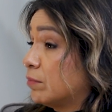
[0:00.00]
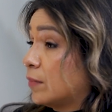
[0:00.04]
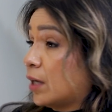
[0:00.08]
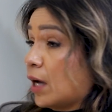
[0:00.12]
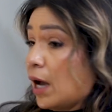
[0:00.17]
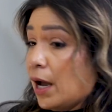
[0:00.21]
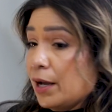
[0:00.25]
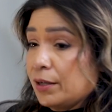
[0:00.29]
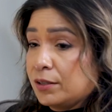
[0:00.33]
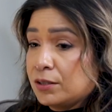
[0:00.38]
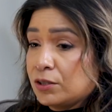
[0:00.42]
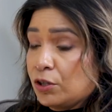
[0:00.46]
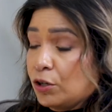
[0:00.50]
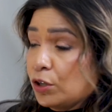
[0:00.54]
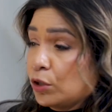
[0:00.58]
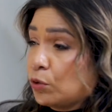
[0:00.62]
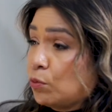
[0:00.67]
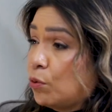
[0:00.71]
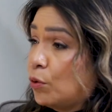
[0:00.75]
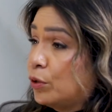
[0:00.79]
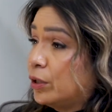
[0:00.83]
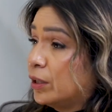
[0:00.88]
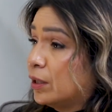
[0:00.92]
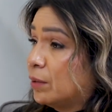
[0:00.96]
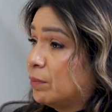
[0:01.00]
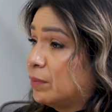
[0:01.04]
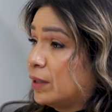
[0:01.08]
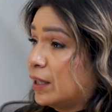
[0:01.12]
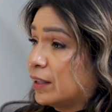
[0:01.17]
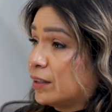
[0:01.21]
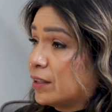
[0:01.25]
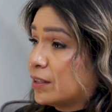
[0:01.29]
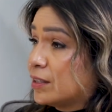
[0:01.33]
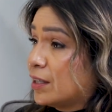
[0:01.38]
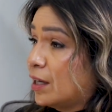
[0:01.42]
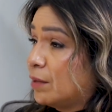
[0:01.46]
I started quoting him at
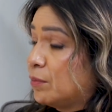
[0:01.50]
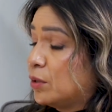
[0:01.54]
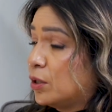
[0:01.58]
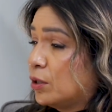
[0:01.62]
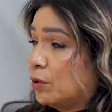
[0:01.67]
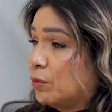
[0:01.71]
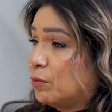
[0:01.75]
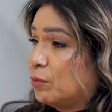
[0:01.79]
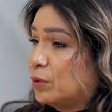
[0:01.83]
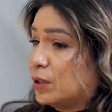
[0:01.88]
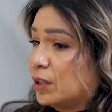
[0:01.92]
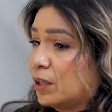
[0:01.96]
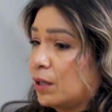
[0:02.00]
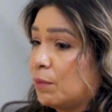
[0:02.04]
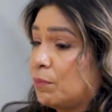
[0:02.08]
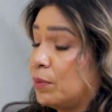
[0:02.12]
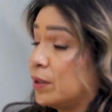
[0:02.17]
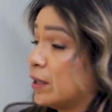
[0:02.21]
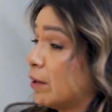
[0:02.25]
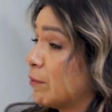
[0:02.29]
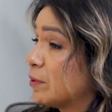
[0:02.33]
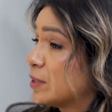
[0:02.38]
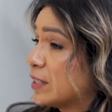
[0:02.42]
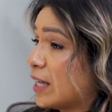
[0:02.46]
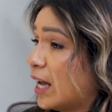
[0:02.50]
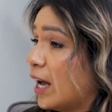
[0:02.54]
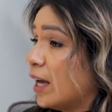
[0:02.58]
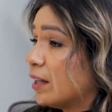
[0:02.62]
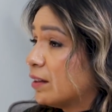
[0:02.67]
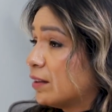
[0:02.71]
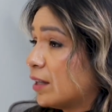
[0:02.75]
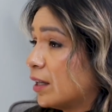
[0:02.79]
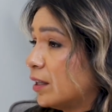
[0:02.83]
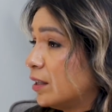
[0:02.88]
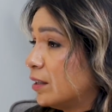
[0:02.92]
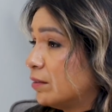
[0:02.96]
the time, with the company I was at.
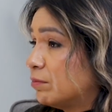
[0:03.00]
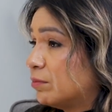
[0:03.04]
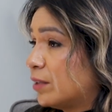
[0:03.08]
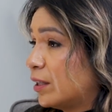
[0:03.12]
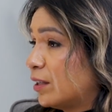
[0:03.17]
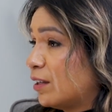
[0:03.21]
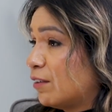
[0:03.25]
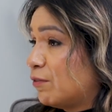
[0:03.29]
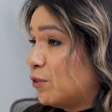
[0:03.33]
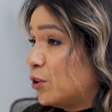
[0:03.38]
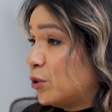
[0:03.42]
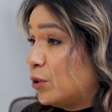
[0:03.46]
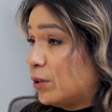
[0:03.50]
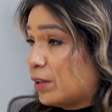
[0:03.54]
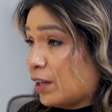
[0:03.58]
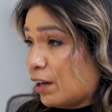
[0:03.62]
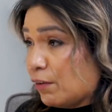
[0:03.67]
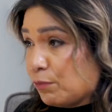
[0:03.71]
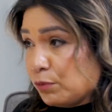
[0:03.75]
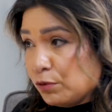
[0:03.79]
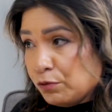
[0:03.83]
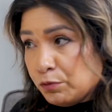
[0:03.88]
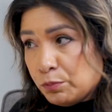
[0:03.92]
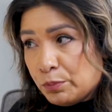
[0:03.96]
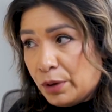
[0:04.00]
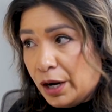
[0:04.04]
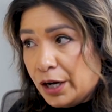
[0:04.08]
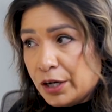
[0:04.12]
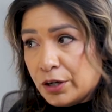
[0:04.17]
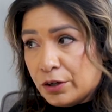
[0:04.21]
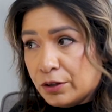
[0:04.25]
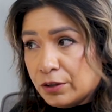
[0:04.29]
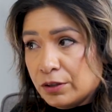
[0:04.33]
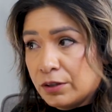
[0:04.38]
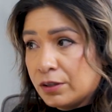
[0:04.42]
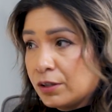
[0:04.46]
They if you didn't have proof
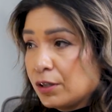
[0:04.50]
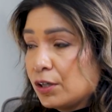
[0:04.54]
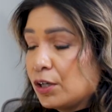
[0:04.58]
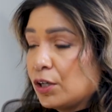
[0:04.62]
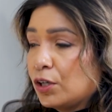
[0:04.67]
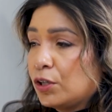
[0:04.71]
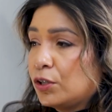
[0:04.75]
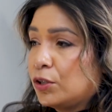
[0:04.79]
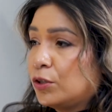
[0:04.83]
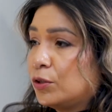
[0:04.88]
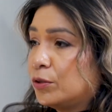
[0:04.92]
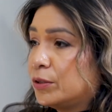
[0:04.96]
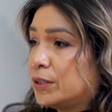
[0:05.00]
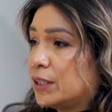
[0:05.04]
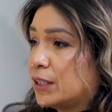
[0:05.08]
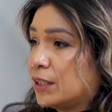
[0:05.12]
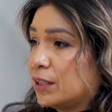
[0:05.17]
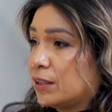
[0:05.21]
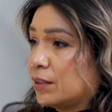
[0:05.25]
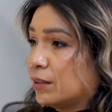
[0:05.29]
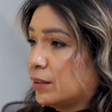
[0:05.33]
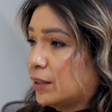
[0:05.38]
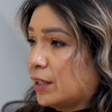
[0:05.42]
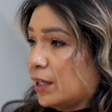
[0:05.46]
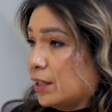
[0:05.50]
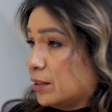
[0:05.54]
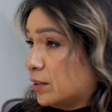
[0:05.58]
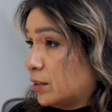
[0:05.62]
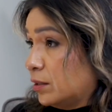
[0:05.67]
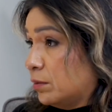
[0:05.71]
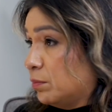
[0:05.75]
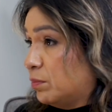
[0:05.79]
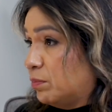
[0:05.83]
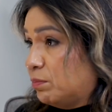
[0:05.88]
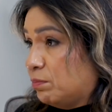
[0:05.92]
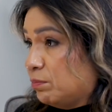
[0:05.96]
prior, you didn't get
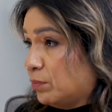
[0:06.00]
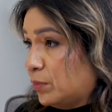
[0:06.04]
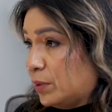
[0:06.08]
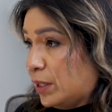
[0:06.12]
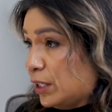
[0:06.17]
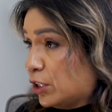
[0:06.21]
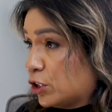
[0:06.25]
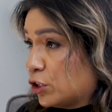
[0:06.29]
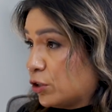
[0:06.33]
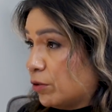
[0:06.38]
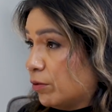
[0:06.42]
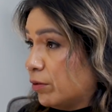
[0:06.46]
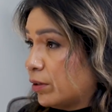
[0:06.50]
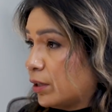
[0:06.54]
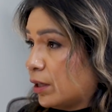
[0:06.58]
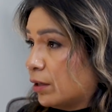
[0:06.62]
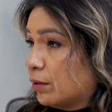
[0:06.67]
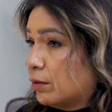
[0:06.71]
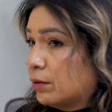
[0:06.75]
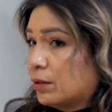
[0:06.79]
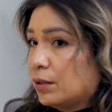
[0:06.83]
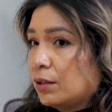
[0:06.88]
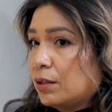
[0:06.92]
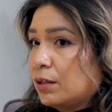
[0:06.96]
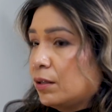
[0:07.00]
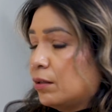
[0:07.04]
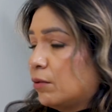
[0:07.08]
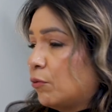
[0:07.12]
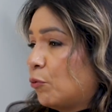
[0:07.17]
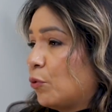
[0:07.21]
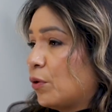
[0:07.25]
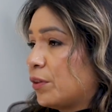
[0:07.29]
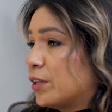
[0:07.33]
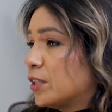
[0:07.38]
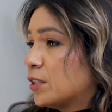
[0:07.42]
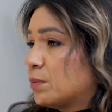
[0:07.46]
to be insured there.
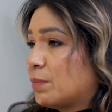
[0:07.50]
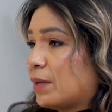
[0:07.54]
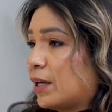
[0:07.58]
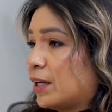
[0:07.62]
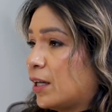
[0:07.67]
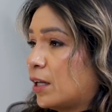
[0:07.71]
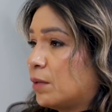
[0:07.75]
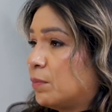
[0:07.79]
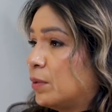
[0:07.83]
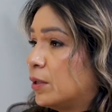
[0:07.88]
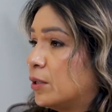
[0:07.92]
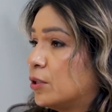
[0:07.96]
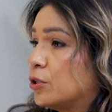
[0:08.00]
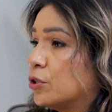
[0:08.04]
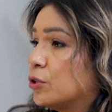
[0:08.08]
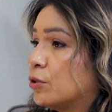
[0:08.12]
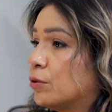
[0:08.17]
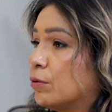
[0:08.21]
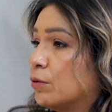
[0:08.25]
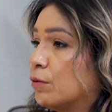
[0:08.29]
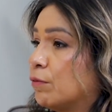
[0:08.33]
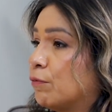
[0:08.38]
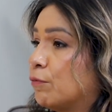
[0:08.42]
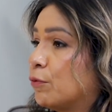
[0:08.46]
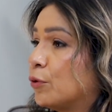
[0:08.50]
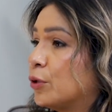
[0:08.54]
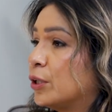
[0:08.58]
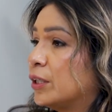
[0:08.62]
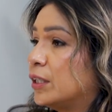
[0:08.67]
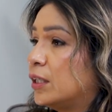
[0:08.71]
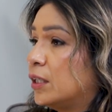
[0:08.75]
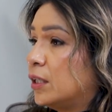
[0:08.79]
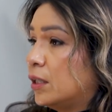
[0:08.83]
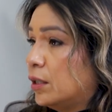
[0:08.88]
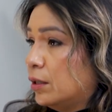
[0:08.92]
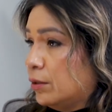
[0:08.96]
Well, this man had been insured for
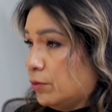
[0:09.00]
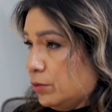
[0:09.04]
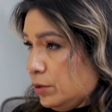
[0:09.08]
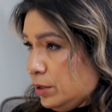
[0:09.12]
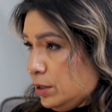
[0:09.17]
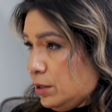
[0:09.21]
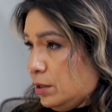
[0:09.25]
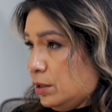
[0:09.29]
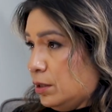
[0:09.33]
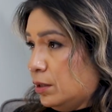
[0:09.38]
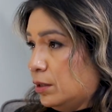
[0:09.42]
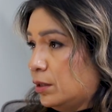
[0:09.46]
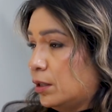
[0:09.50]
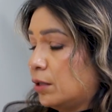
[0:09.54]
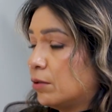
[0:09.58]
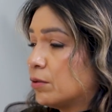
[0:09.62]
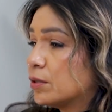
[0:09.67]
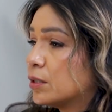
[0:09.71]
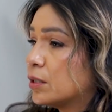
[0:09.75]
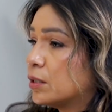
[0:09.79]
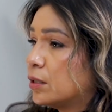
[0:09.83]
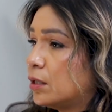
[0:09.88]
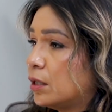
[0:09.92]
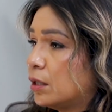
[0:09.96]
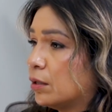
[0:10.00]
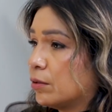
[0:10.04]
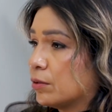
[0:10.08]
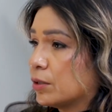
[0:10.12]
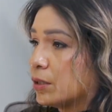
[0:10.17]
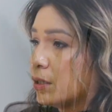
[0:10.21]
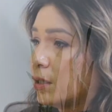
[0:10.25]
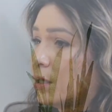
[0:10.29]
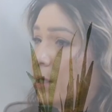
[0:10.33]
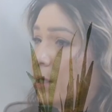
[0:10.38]
years and years.